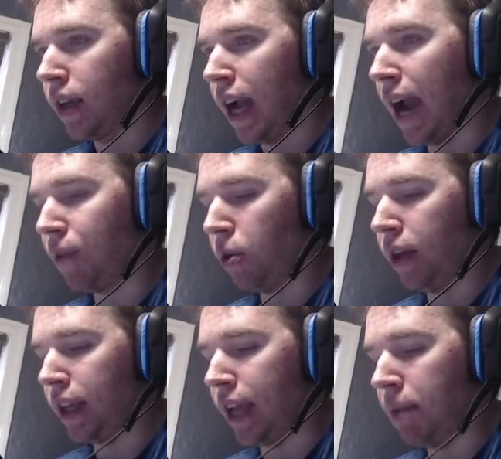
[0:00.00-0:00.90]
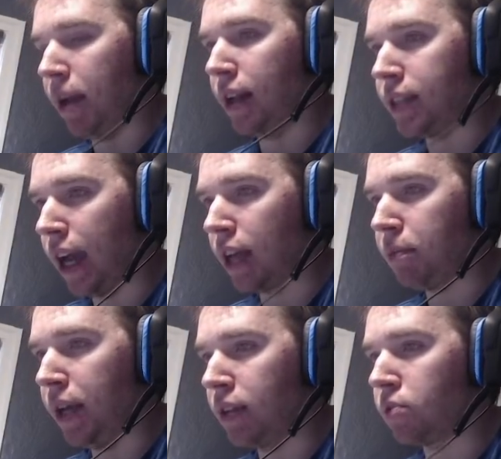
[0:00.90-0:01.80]
Everyone in the kingdom that attacked
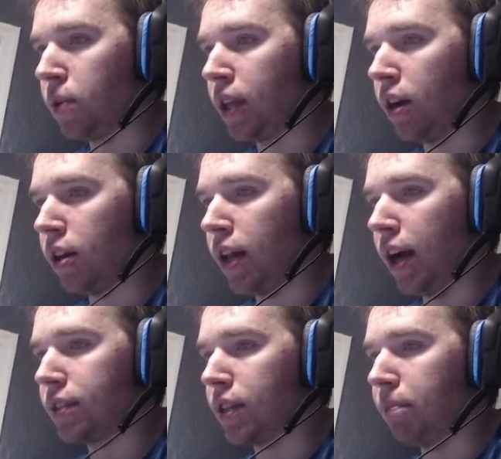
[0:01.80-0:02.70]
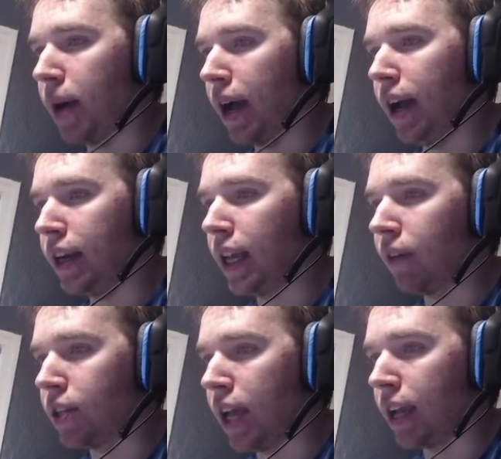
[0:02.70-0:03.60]
me, this is what they all lost combined, give
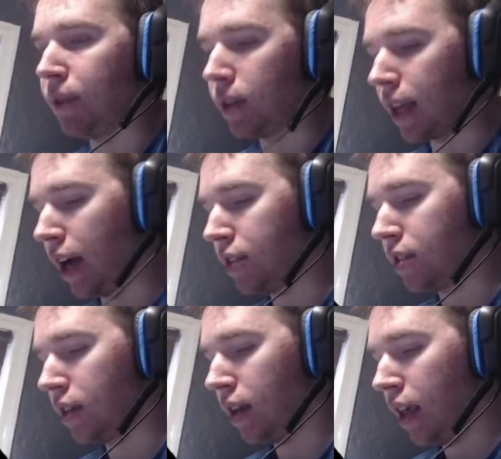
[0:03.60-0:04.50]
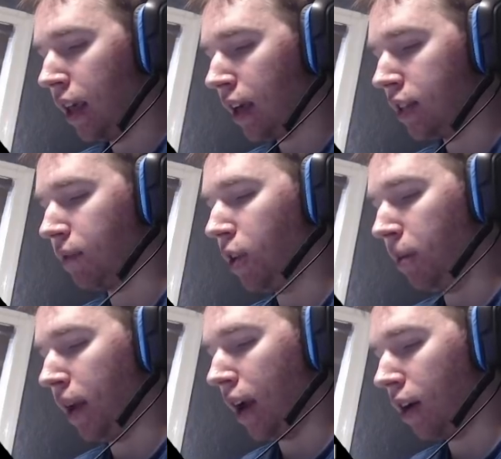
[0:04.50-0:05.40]
or take a few thousand, because of
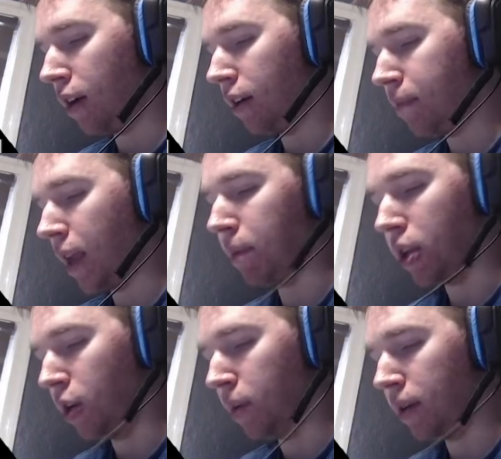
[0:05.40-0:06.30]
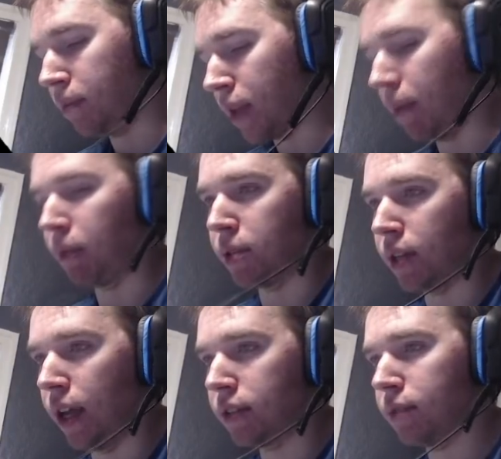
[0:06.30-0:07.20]
human error. I'm a human, I make
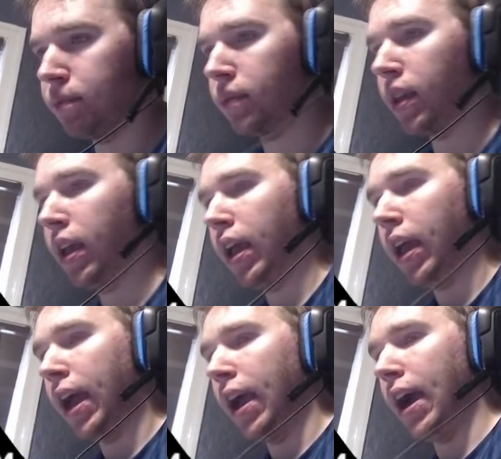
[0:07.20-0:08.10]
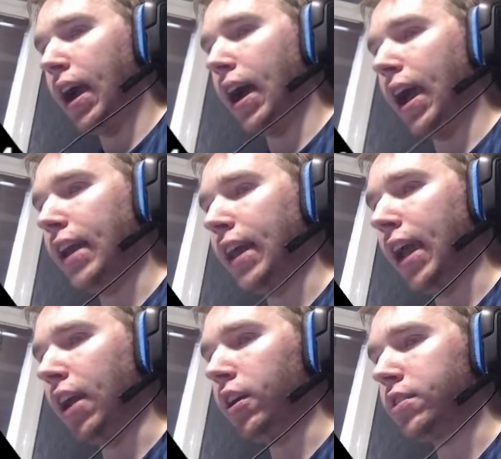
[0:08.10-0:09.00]
mistakes. I had to
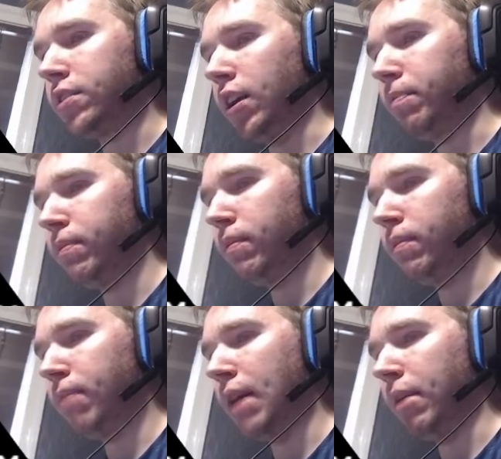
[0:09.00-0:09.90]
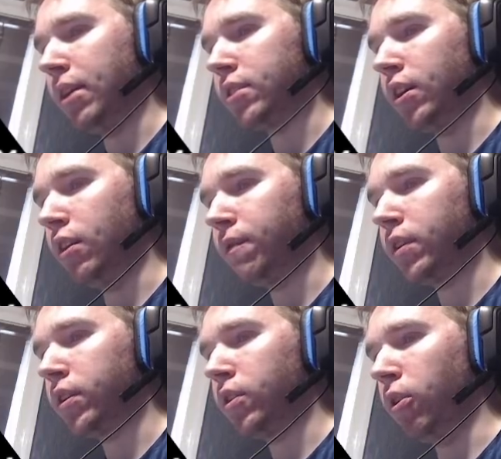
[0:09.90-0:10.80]
add all these up by myself,
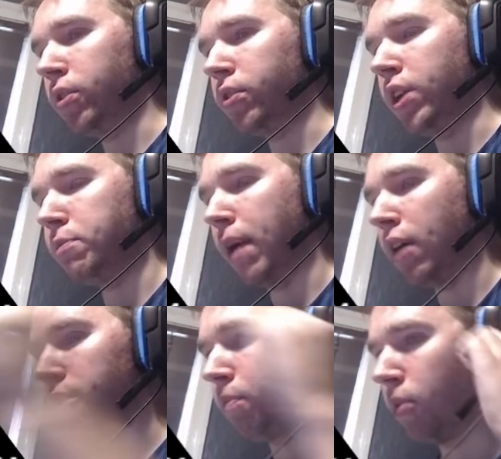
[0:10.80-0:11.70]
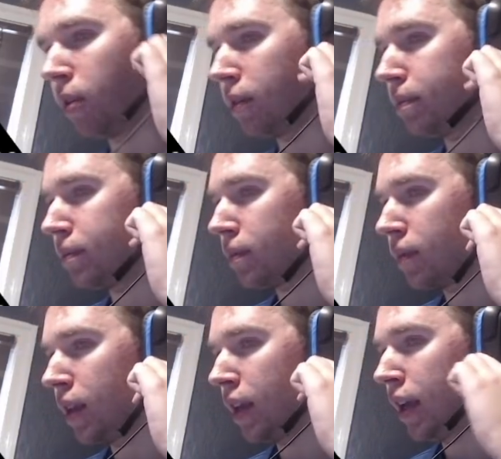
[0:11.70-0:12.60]
going through each battle report,
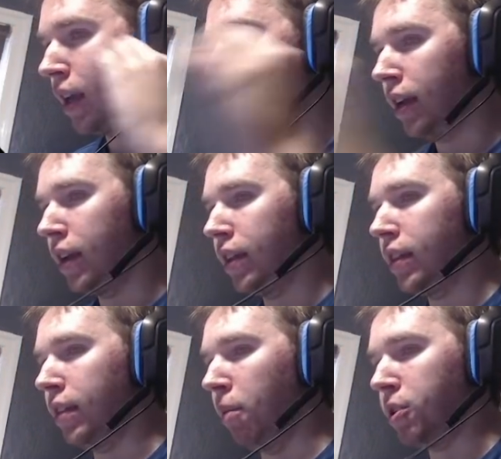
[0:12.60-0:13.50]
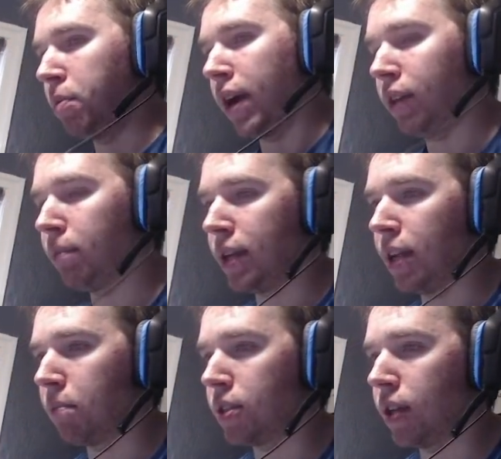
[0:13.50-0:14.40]
multiplying everything by
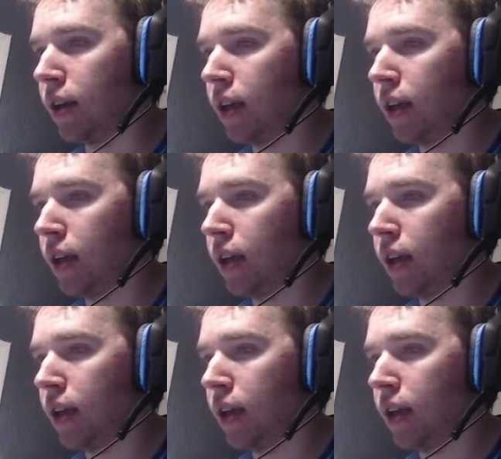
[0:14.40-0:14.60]
10%,